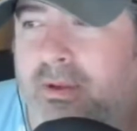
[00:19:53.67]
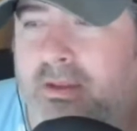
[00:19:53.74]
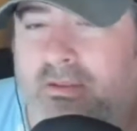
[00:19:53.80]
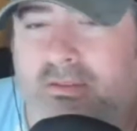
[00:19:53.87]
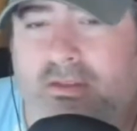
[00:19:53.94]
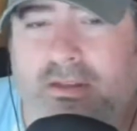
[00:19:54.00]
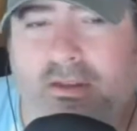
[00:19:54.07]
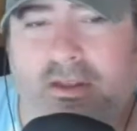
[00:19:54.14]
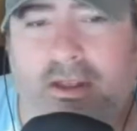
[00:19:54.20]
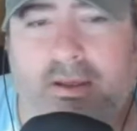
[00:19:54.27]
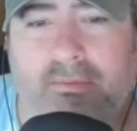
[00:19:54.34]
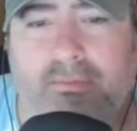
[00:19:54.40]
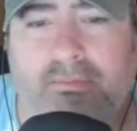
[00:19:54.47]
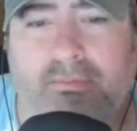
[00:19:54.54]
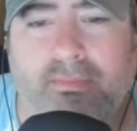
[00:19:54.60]
I was like,
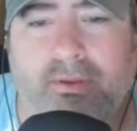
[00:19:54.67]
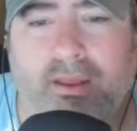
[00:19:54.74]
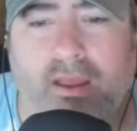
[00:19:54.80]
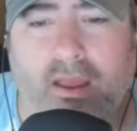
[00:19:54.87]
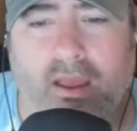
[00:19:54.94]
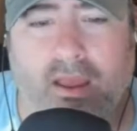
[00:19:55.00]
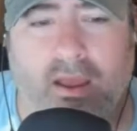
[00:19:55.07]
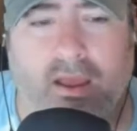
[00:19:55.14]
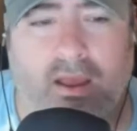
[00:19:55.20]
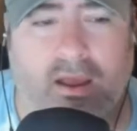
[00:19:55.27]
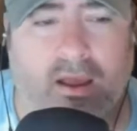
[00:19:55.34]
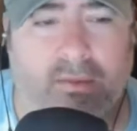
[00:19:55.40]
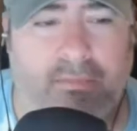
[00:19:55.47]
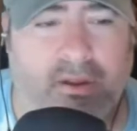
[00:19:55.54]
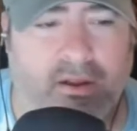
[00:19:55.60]
I'm
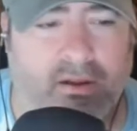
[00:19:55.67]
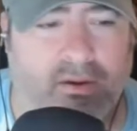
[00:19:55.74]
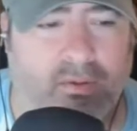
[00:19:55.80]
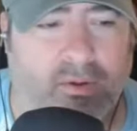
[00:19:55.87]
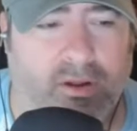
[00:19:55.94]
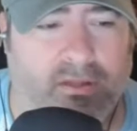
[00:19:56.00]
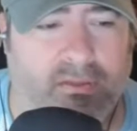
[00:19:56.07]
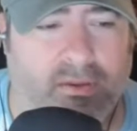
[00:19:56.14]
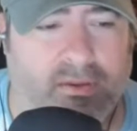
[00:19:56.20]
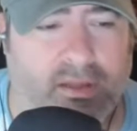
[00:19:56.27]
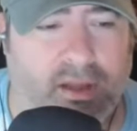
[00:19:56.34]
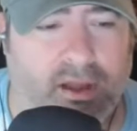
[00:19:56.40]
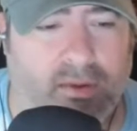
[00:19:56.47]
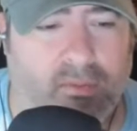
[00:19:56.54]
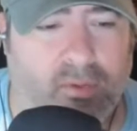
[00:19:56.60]
not gonna waste my
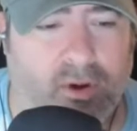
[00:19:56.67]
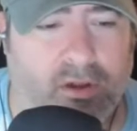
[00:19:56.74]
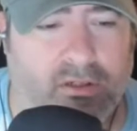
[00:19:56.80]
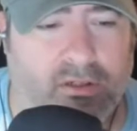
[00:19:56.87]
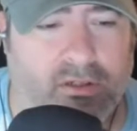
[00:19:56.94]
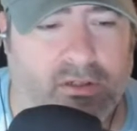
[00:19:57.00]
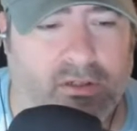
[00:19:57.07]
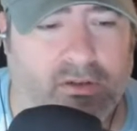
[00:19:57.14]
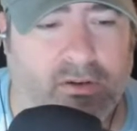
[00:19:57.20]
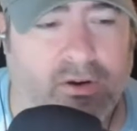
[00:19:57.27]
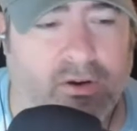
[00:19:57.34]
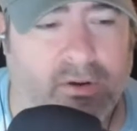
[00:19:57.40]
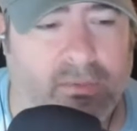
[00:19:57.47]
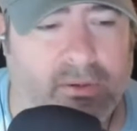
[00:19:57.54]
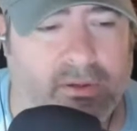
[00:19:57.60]
time watching
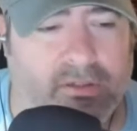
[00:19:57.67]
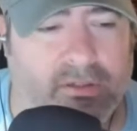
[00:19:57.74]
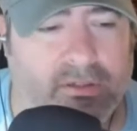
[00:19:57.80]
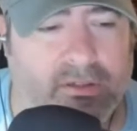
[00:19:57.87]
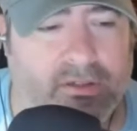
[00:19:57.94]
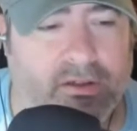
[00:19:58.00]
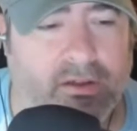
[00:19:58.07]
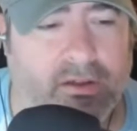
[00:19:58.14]
garbage.